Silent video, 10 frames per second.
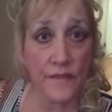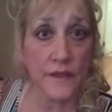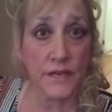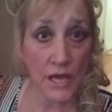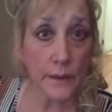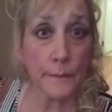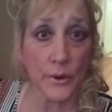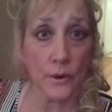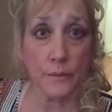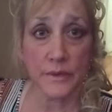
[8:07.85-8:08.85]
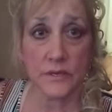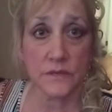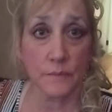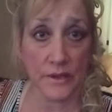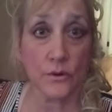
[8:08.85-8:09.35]
the diaper,
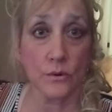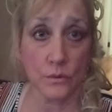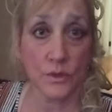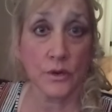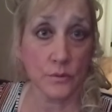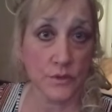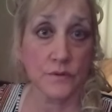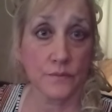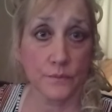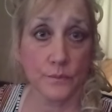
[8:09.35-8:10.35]
because Michael, was